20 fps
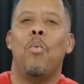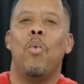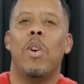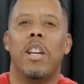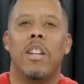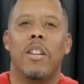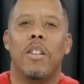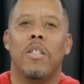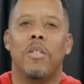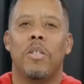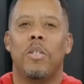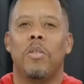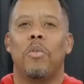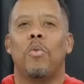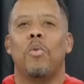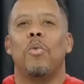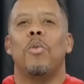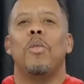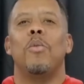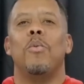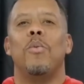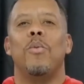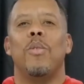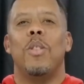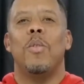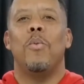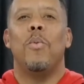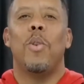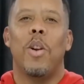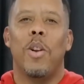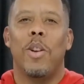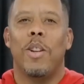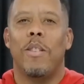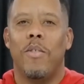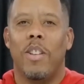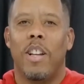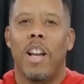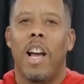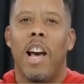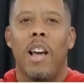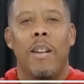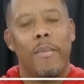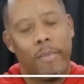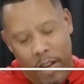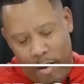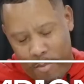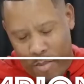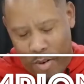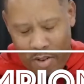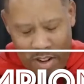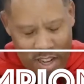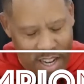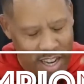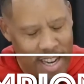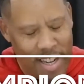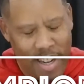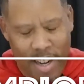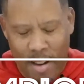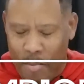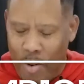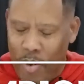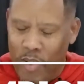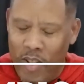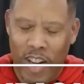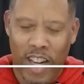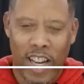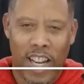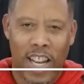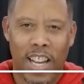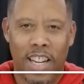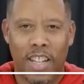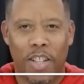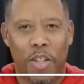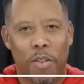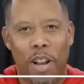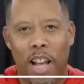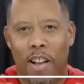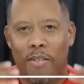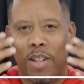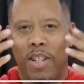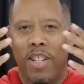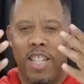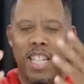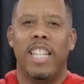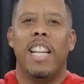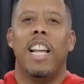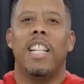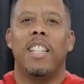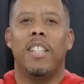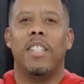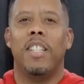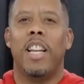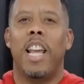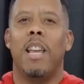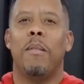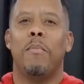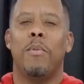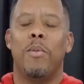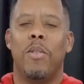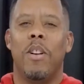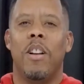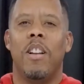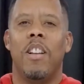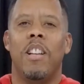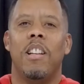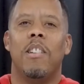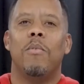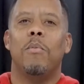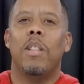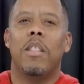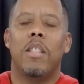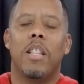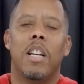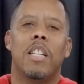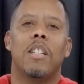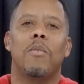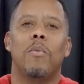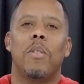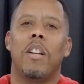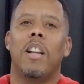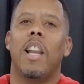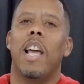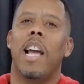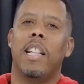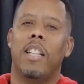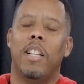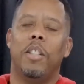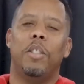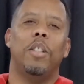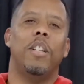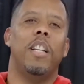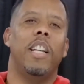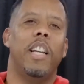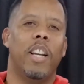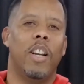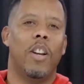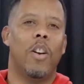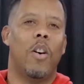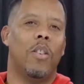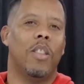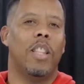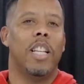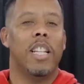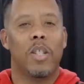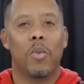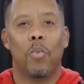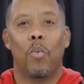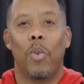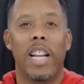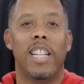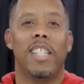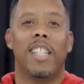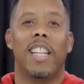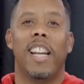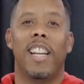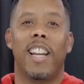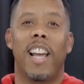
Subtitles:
winners through the Word of God. Come on in, come on in. You have a seat at the table with us. We're glad that you're here on this Wednesday